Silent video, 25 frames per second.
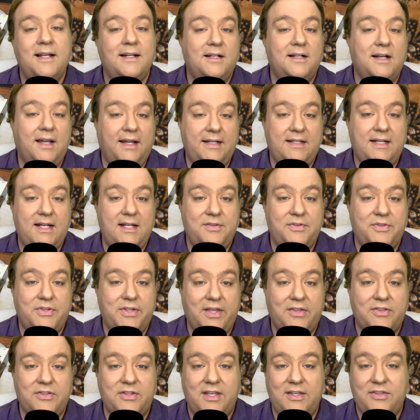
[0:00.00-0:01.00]

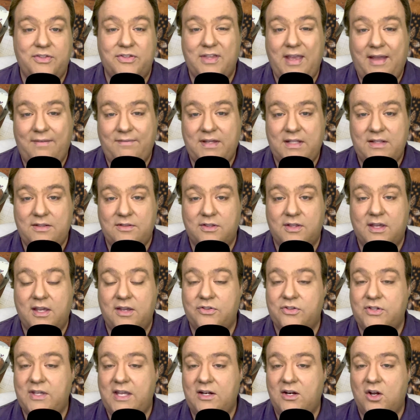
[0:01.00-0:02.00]
1967's
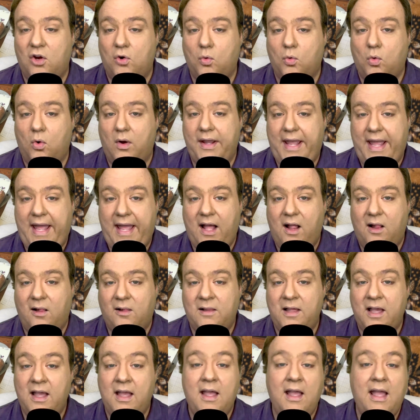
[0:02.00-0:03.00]
Casino
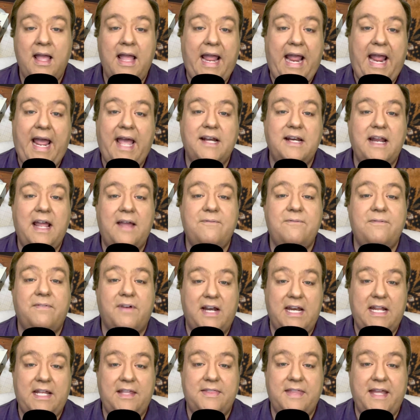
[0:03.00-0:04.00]
Royale, and A
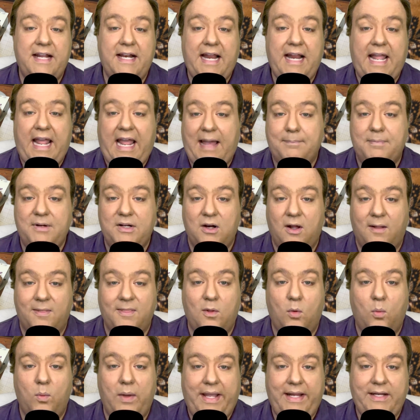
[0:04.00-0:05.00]
Funny Thing Happened on
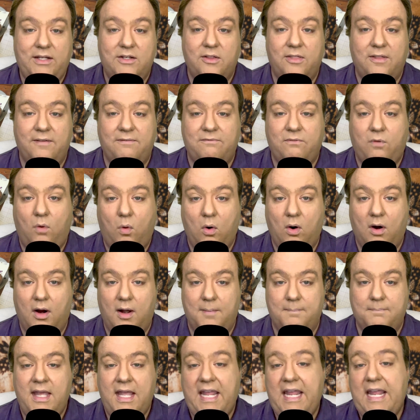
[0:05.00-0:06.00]
the Way to the
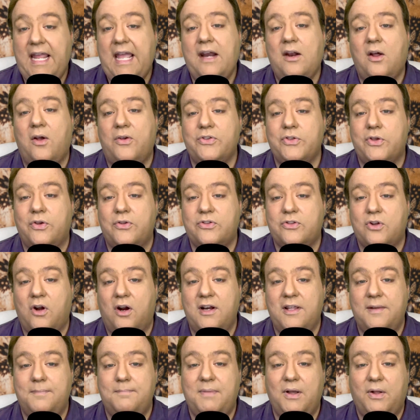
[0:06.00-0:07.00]
Forum. He had also
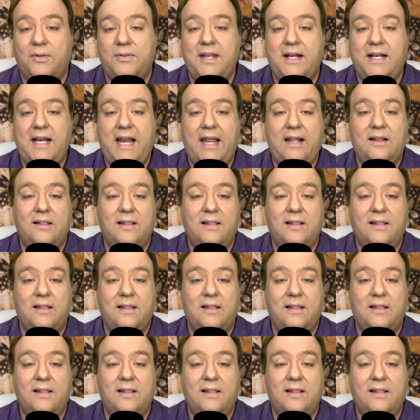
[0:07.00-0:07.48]
started building a